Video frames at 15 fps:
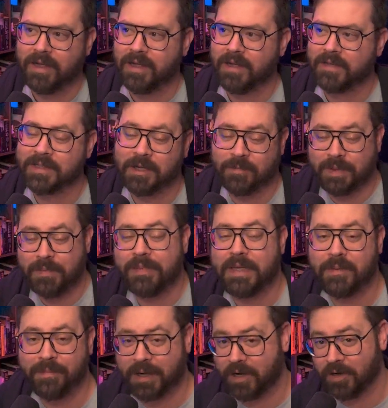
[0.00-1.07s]
to help me
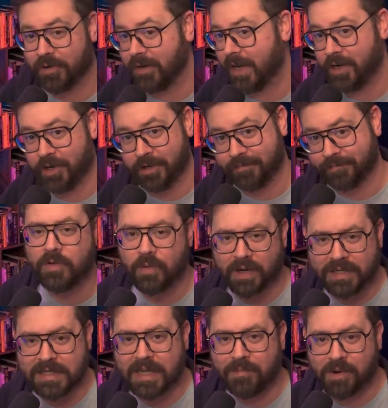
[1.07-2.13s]
be a better creator. If you
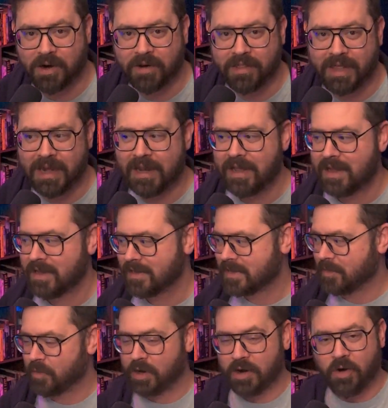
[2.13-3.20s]
want to take part in that,
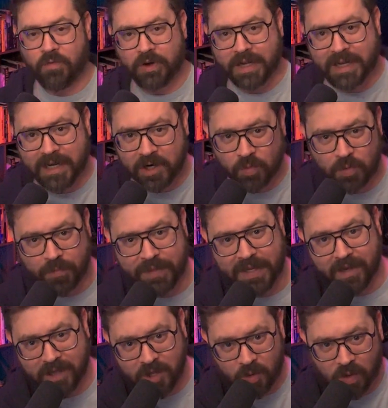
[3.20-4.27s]
somewhere over here will be
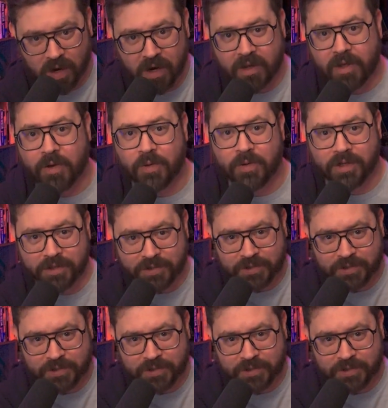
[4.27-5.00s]
a QR code